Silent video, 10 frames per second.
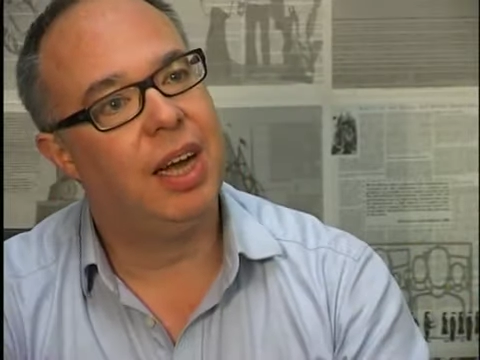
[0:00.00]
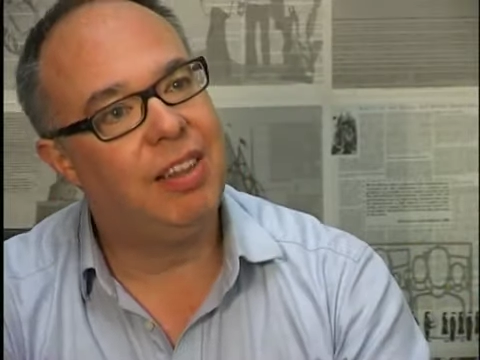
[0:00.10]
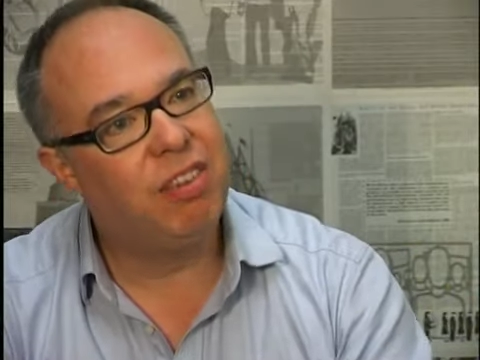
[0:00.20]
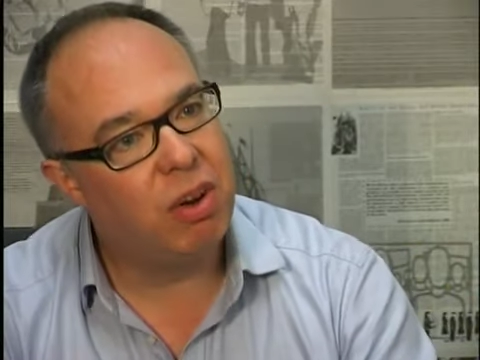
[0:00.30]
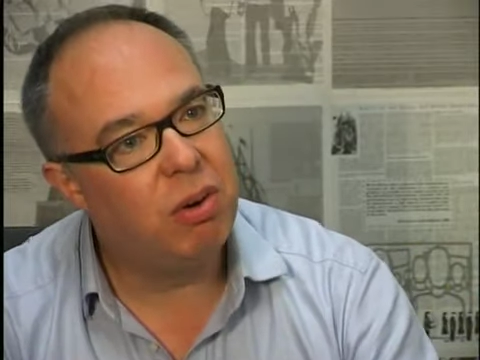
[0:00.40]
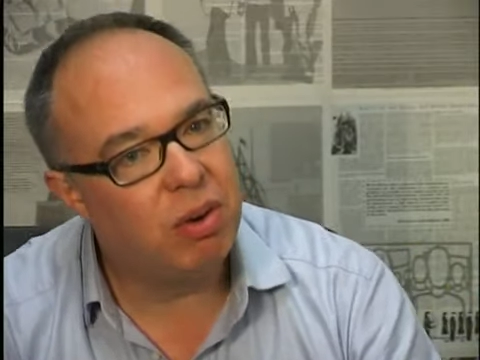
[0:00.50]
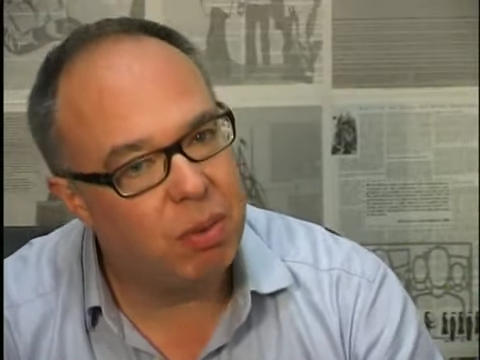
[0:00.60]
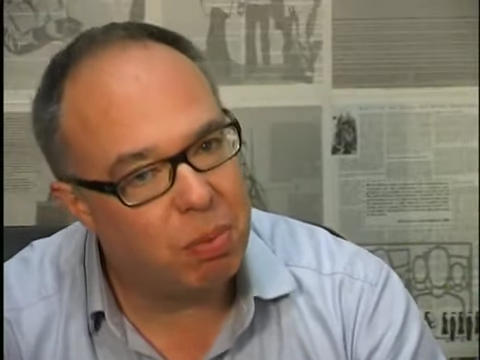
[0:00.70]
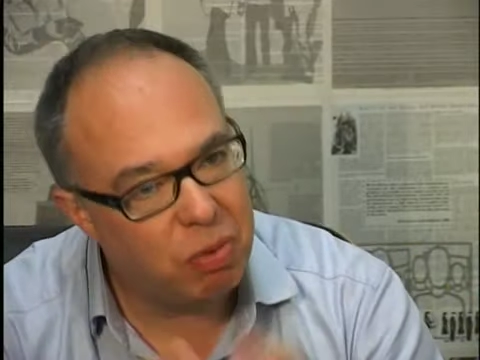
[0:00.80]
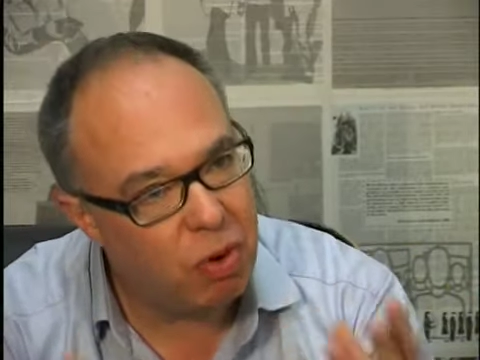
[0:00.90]
And so
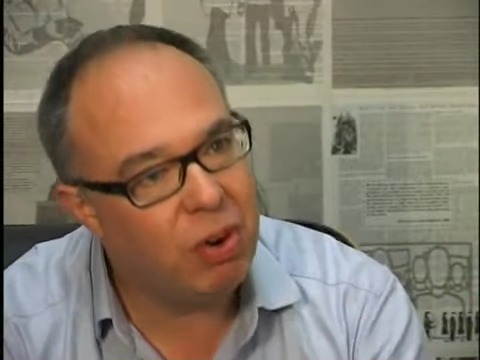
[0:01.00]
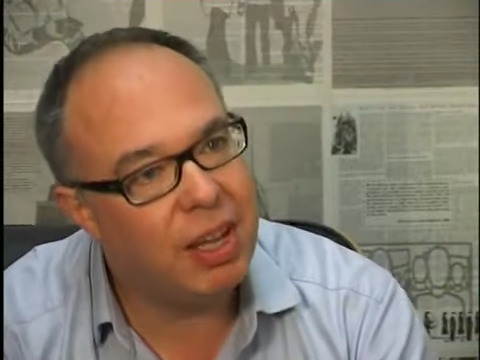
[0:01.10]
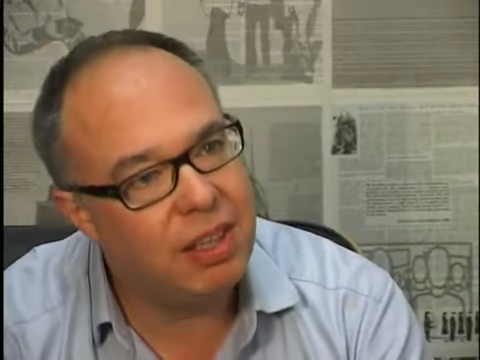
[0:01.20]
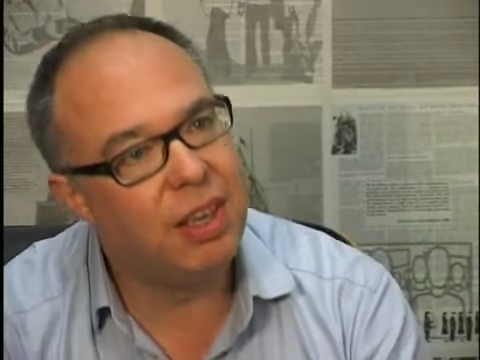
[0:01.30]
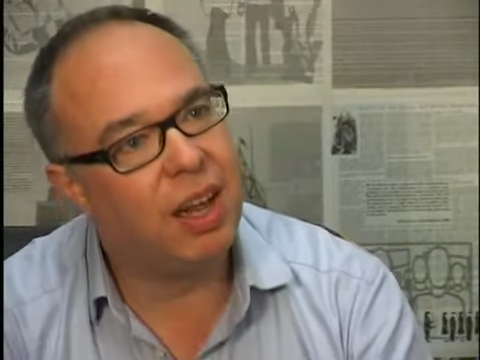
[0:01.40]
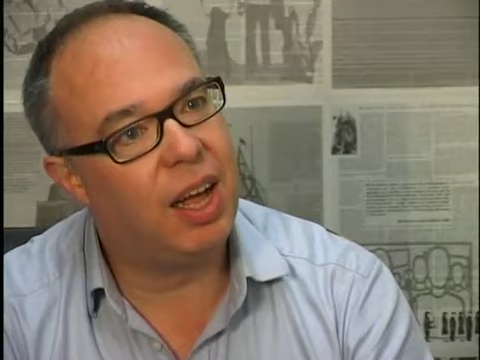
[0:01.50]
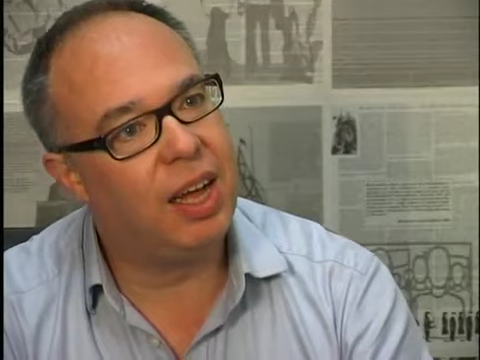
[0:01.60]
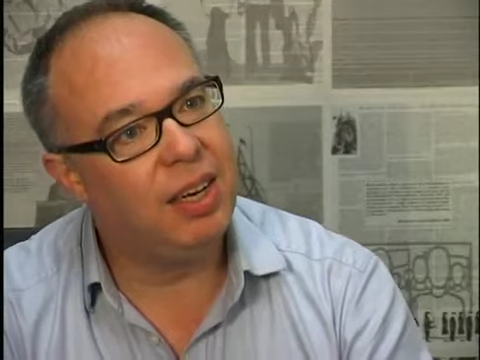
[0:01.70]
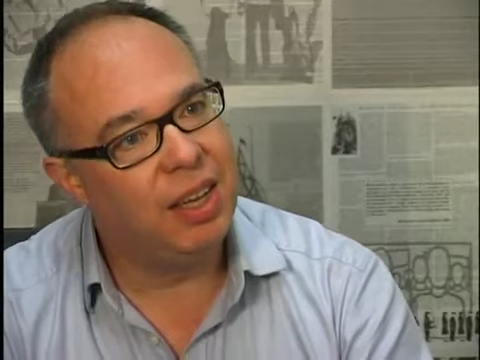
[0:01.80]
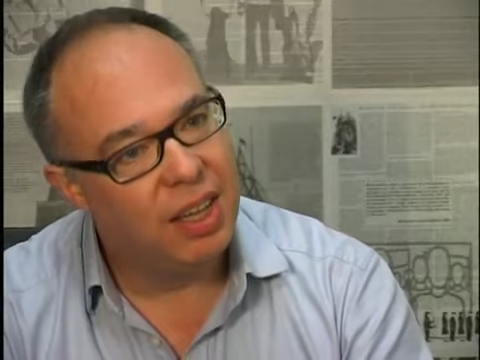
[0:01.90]
before
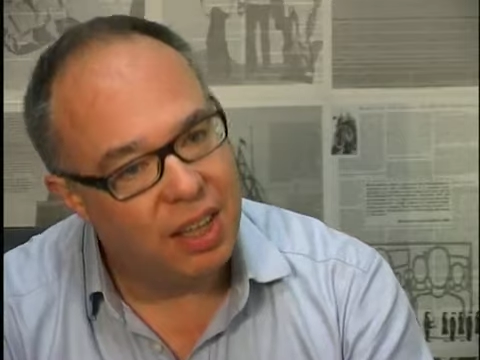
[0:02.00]
'89,